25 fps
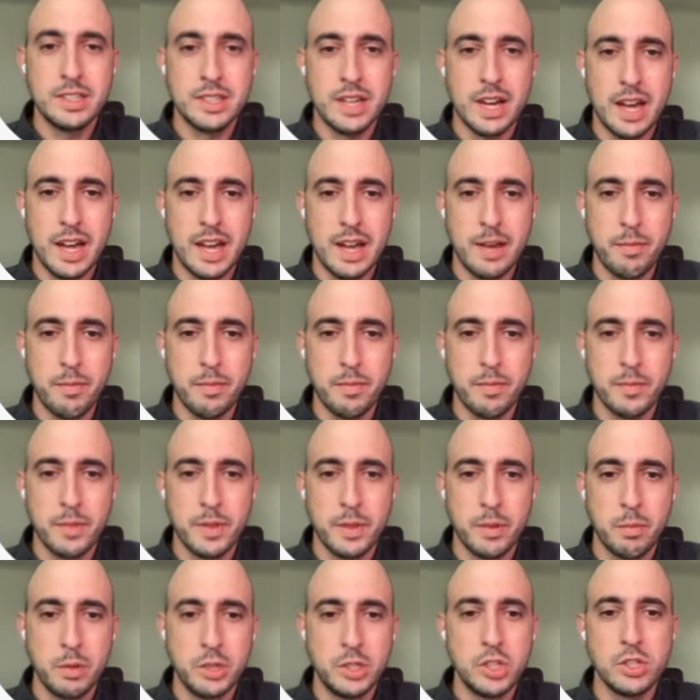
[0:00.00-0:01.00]
time,
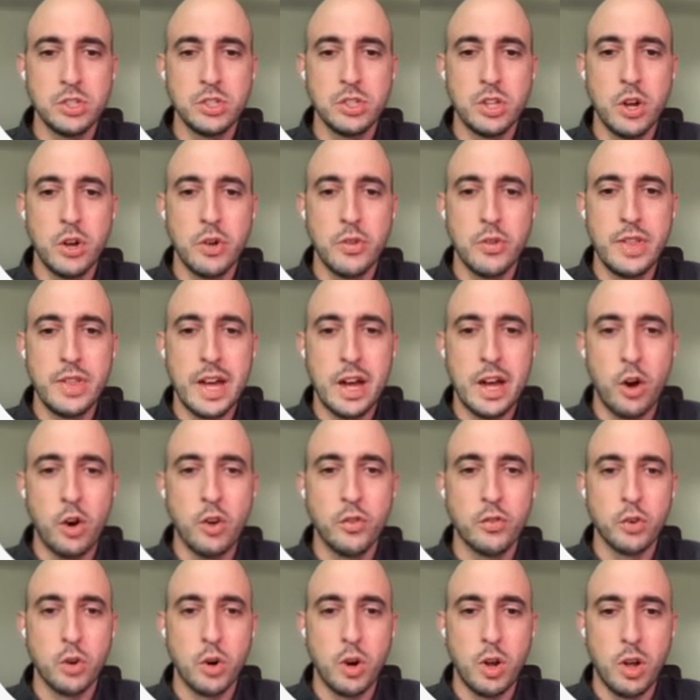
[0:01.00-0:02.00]
but just know that
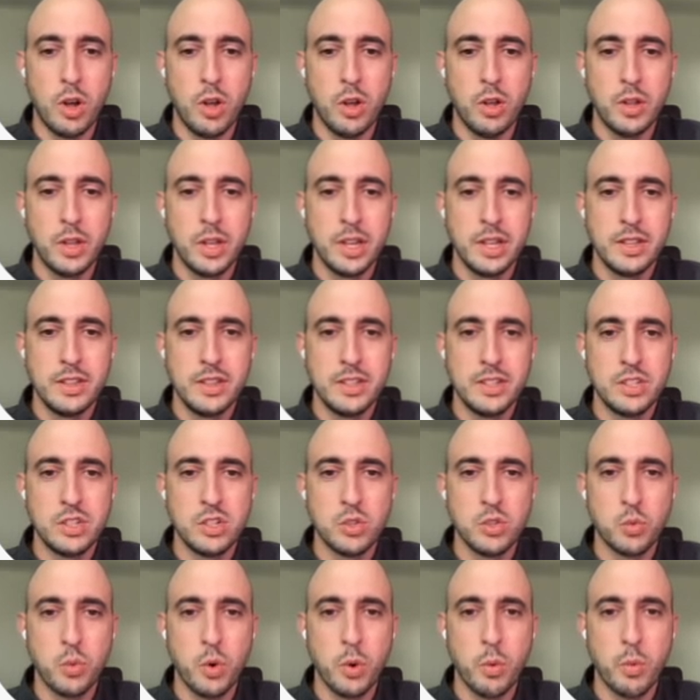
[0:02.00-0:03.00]
overall, this
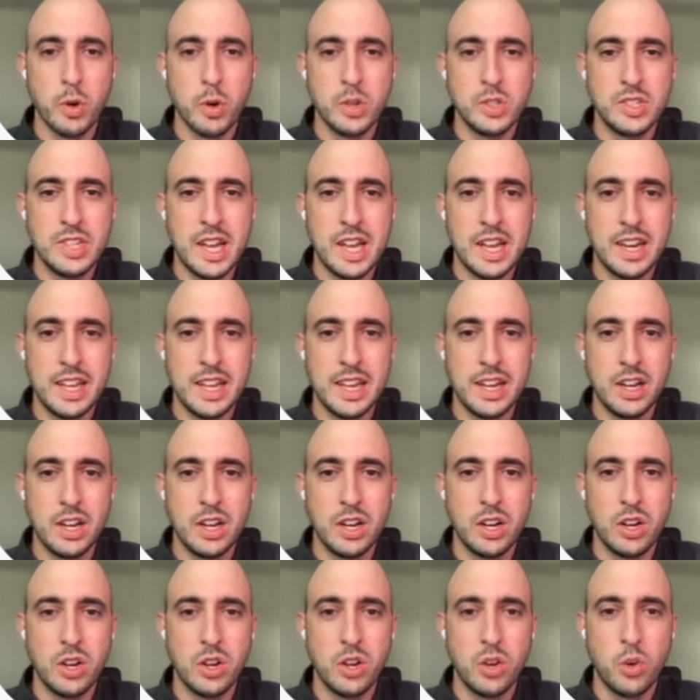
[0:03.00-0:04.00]
is where we're
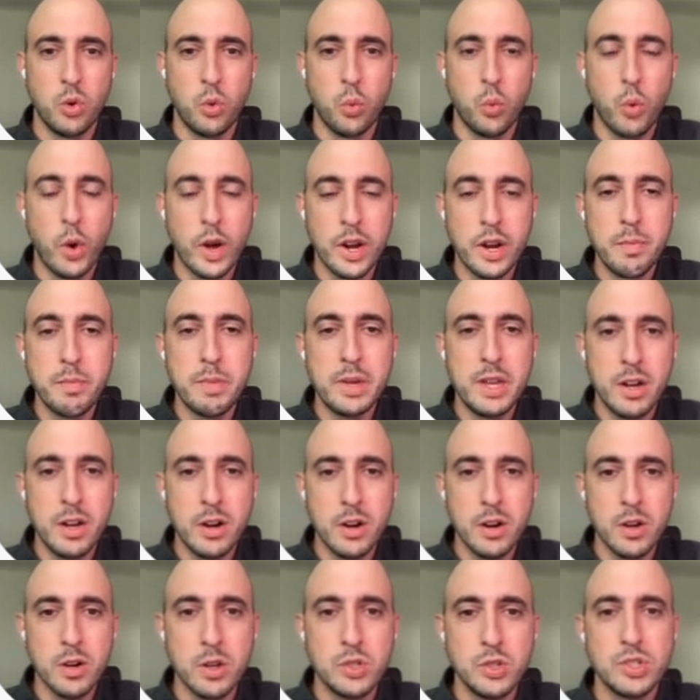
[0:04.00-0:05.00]
setting what
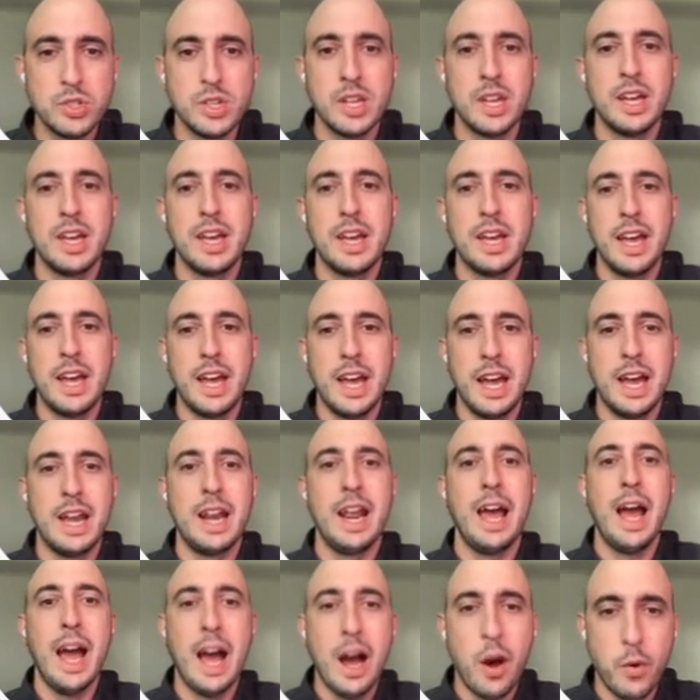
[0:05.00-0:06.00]
appears and
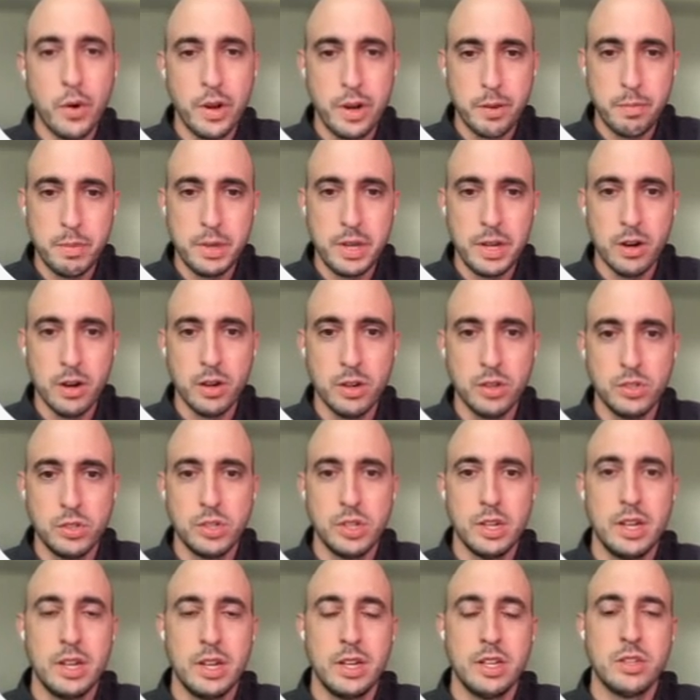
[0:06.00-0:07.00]
how it
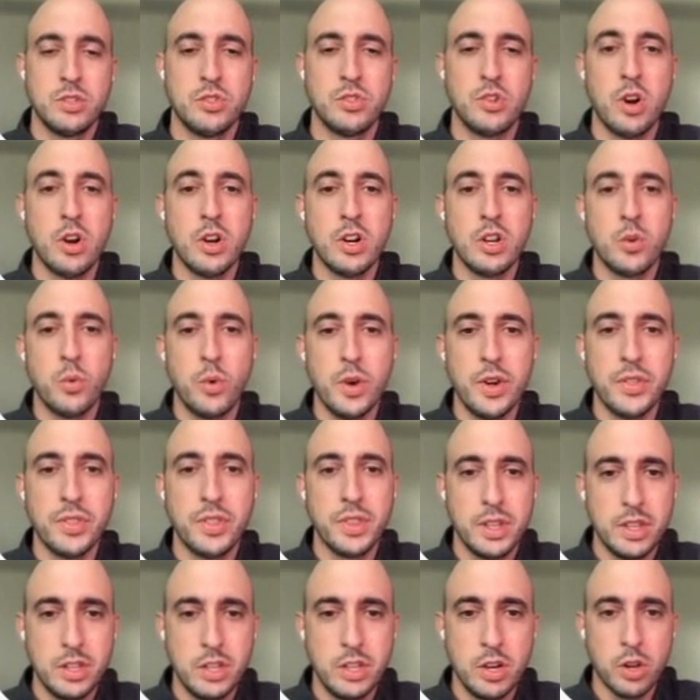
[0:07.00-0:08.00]
appears, starting with
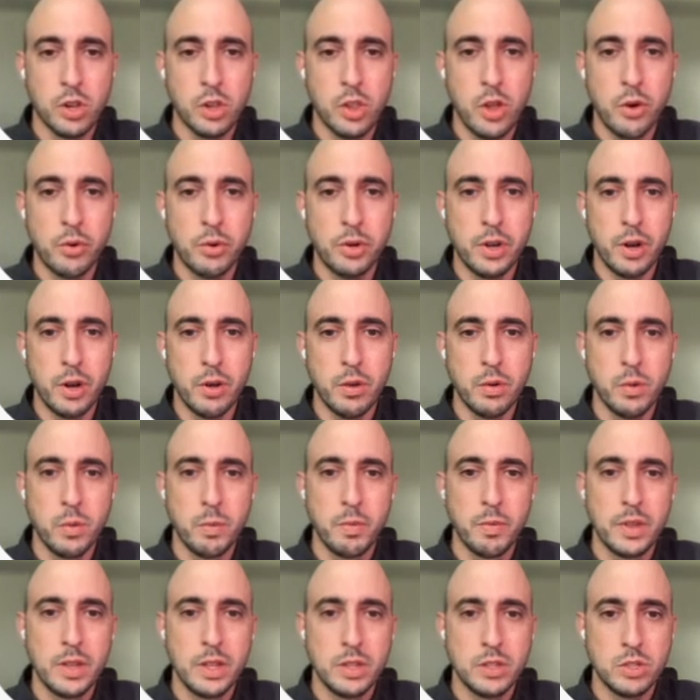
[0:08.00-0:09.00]
your logo.
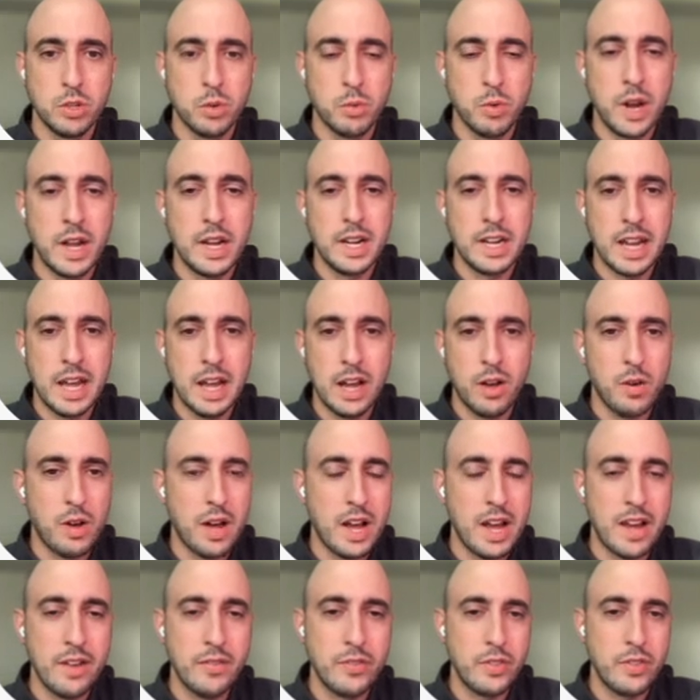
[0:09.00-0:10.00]
So right now
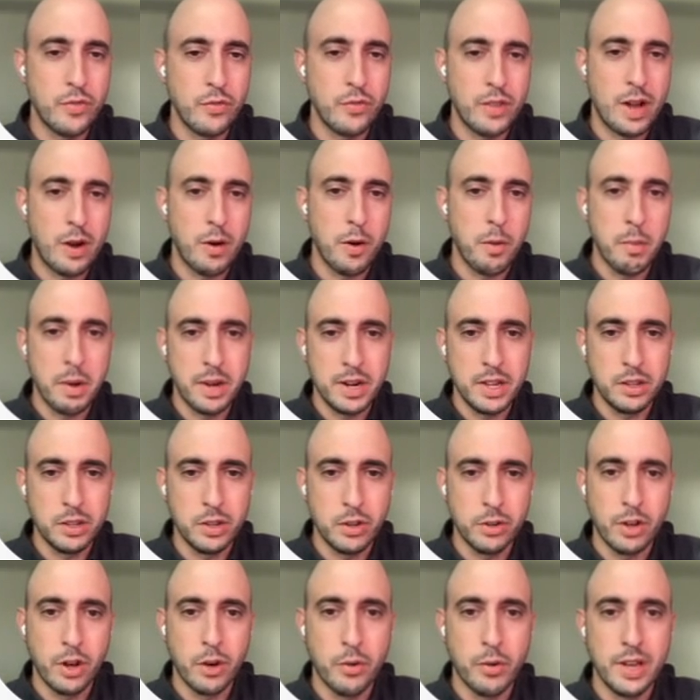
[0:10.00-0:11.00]
I have the Flower Buddy
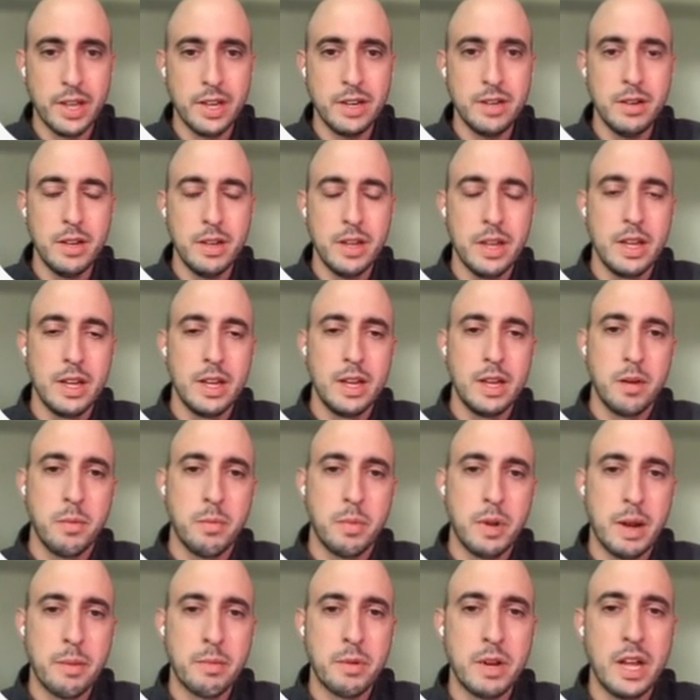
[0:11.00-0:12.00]
logo in,
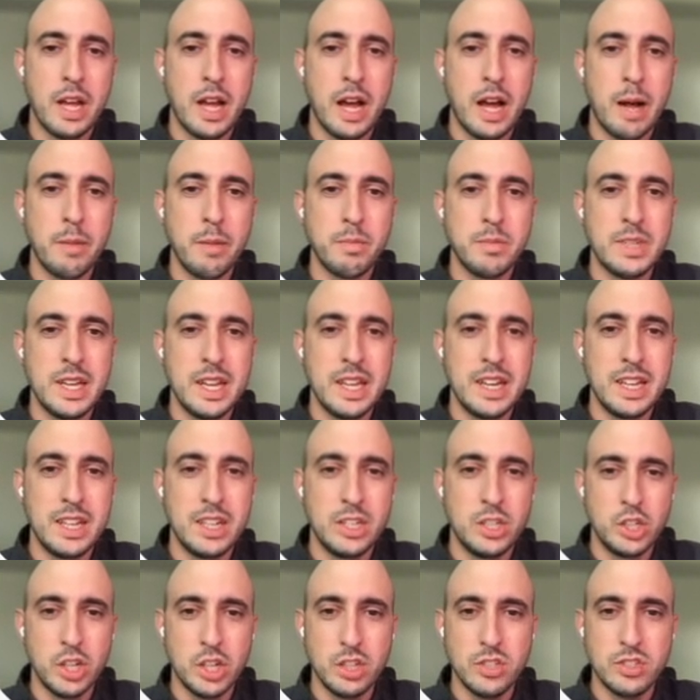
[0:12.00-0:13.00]
but I'm going to update it
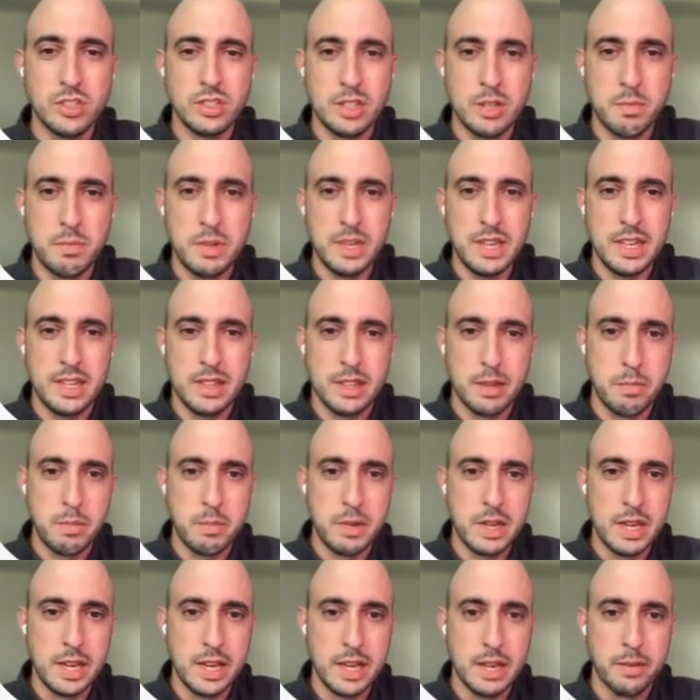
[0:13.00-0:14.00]
just to be the
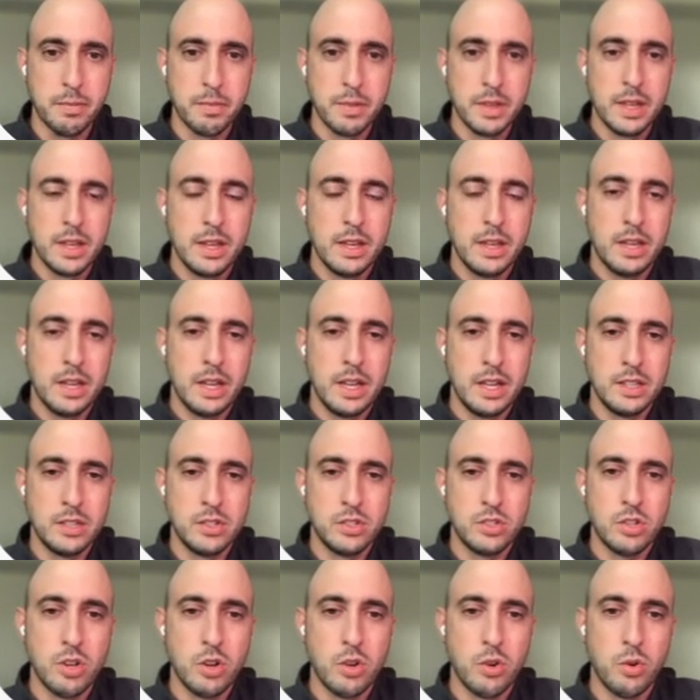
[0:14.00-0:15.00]
bee. And
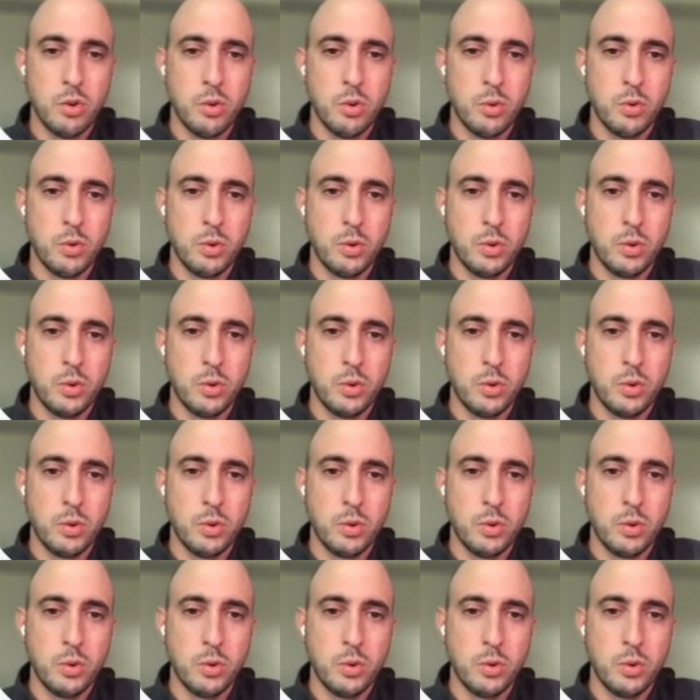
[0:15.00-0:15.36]
so